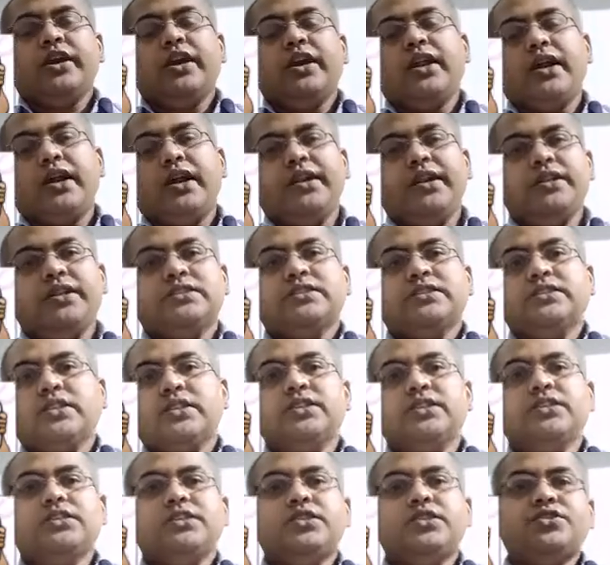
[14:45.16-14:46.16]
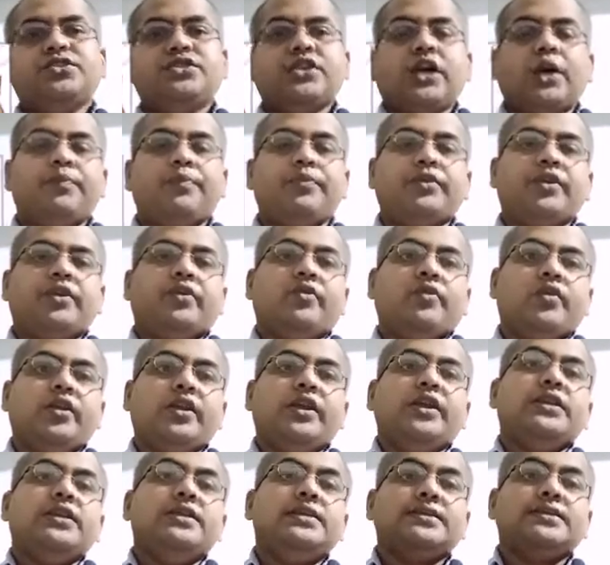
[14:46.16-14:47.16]
I discuss this chapter
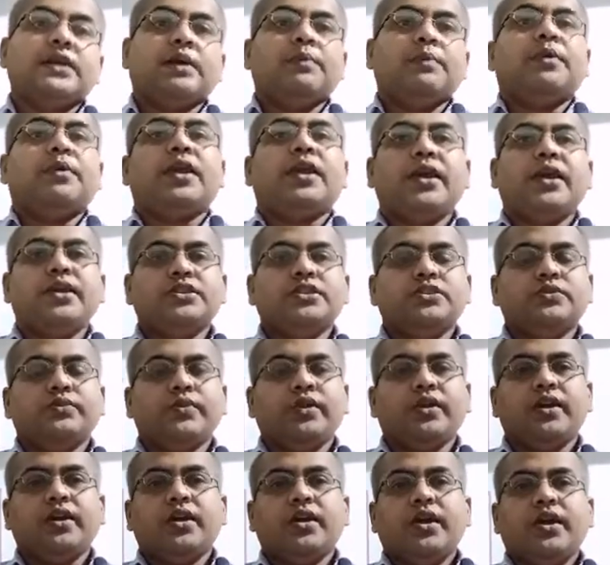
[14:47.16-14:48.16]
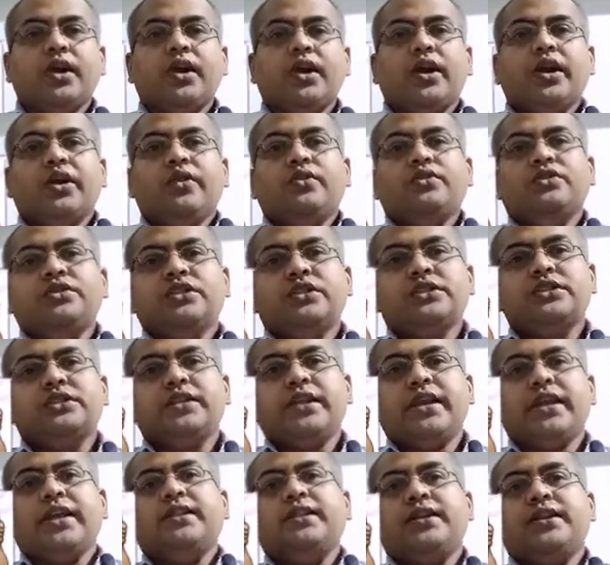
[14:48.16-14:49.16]
only in summarized way. You just
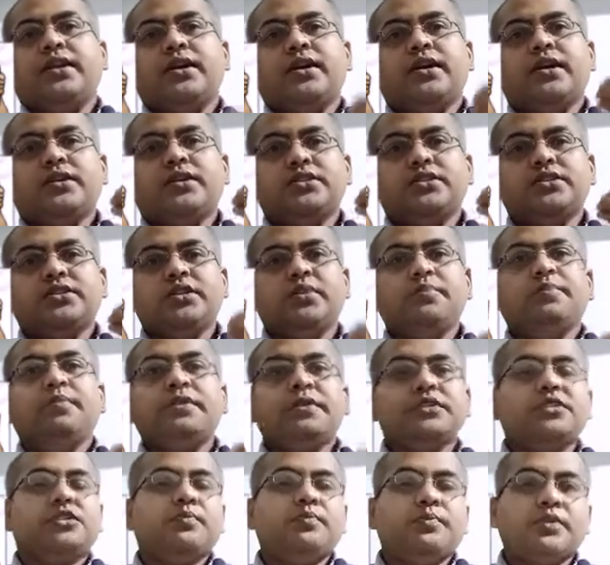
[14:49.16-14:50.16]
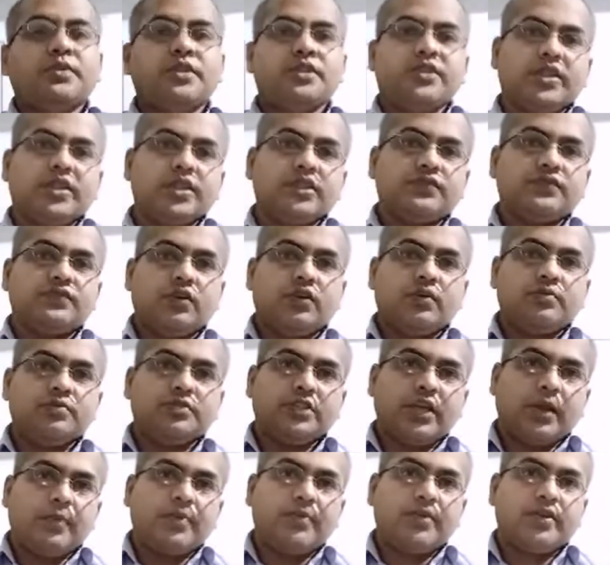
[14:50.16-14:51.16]
get the simple things from
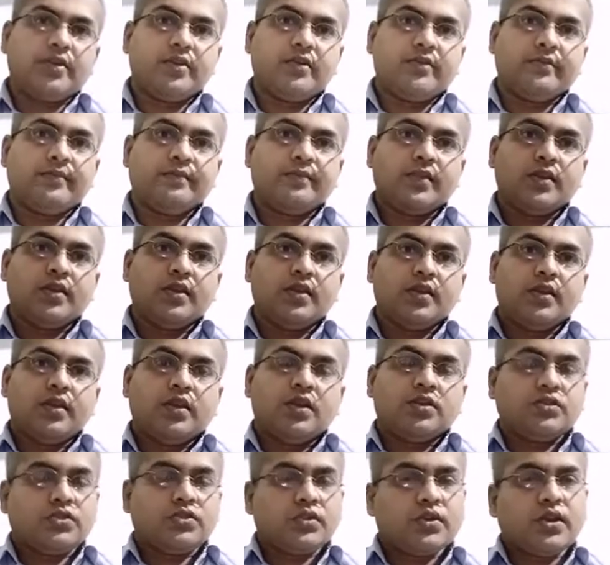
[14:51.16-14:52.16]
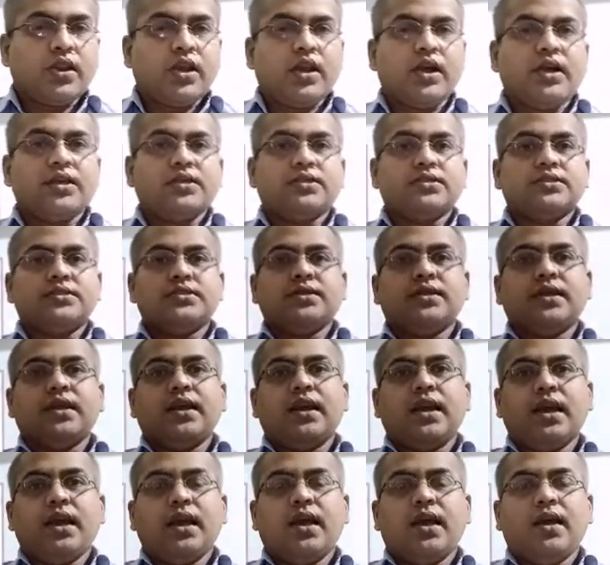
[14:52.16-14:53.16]
chapter. So class,
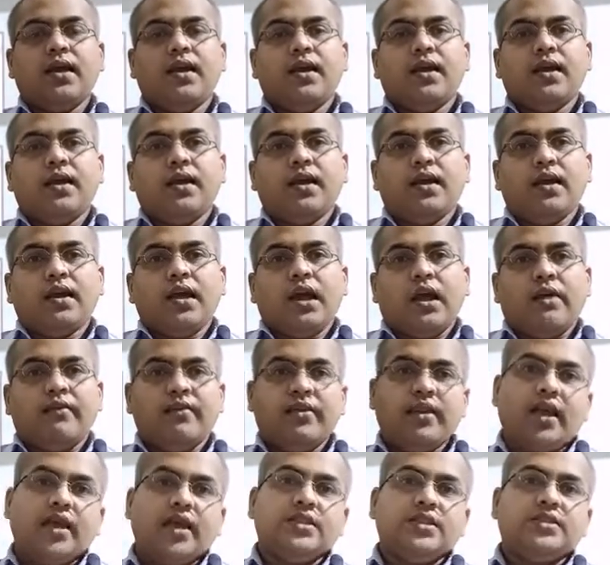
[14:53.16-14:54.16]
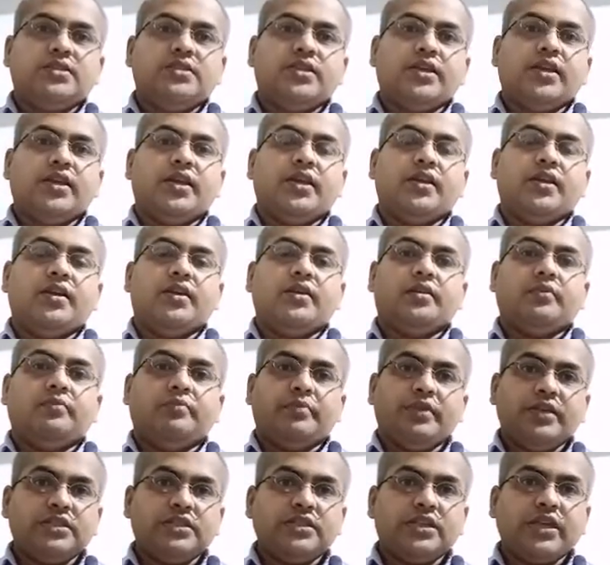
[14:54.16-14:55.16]
have a nice day.
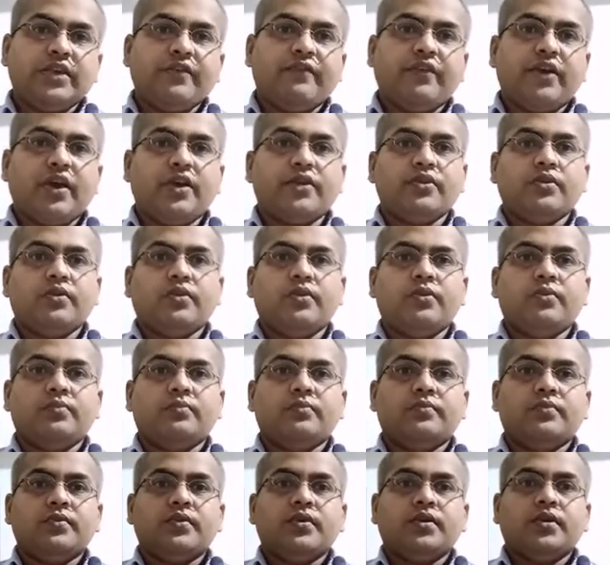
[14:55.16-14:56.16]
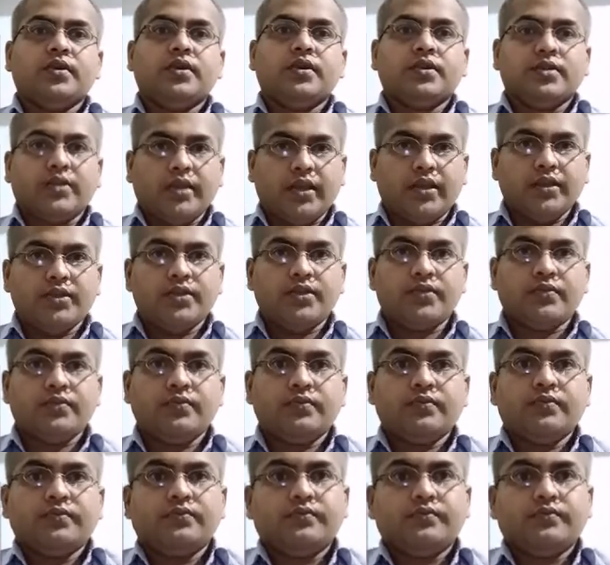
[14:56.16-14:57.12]
Be safe at home. Thank you.